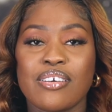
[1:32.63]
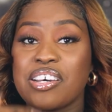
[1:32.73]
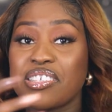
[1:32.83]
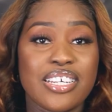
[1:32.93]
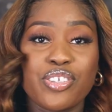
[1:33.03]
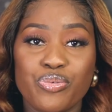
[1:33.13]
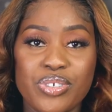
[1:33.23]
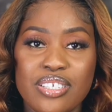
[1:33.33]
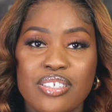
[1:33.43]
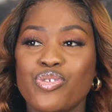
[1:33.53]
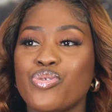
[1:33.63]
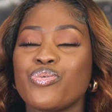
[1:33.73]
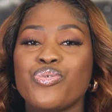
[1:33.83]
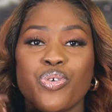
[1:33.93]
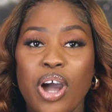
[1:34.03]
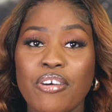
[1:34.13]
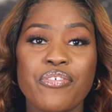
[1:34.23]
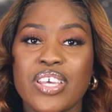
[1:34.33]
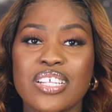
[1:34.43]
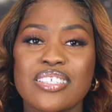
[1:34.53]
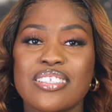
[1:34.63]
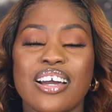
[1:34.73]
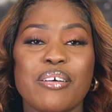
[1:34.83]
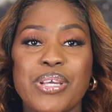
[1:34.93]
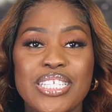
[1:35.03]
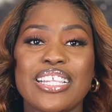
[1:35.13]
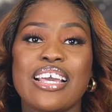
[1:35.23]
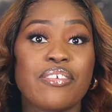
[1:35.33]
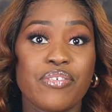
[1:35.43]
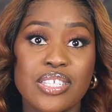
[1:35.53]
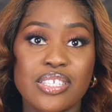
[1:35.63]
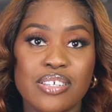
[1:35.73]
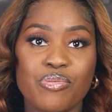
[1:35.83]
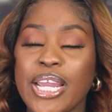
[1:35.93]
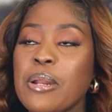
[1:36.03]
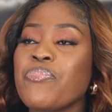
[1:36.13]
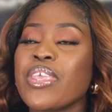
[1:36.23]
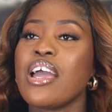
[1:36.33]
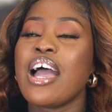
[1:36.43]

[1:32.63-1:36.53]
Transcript: accessories to your outfits that basically elevates it, right?